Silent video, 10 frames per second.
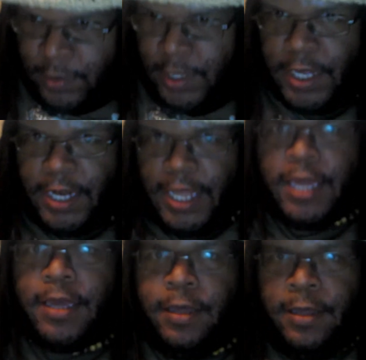I can
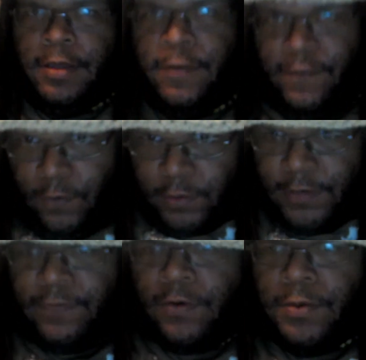like fold it
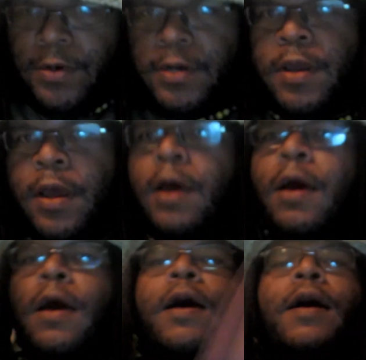forward,
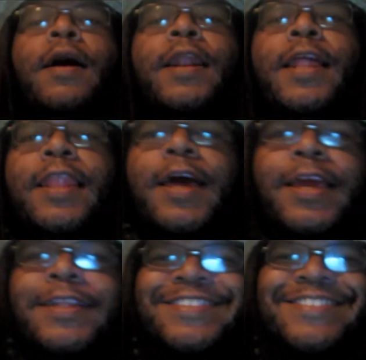and I like
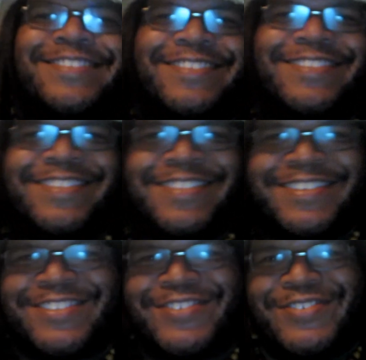it.
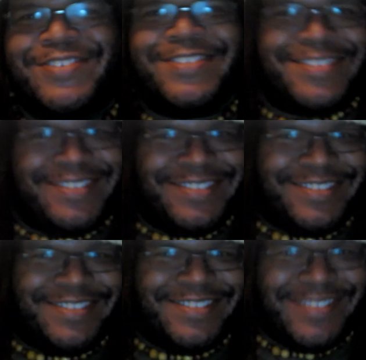Looks cool.
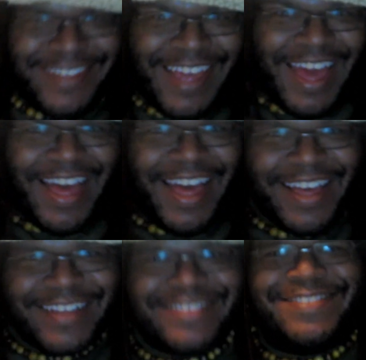Yeah.
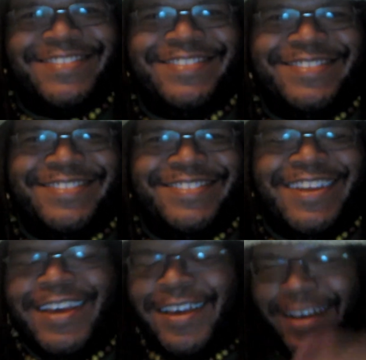
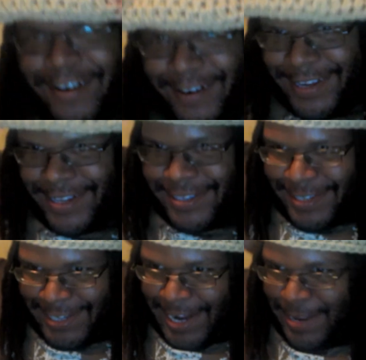Or I can
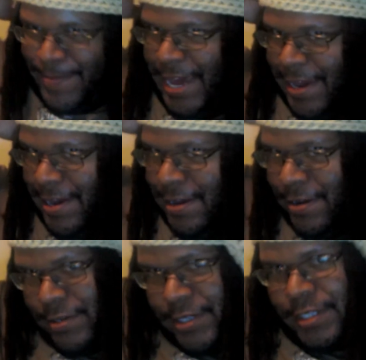slide it back
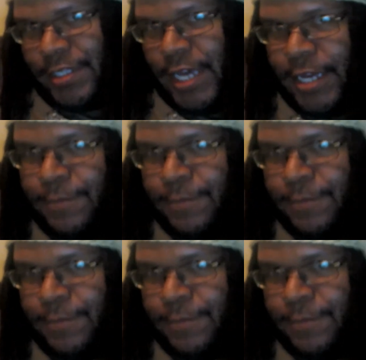or to the side.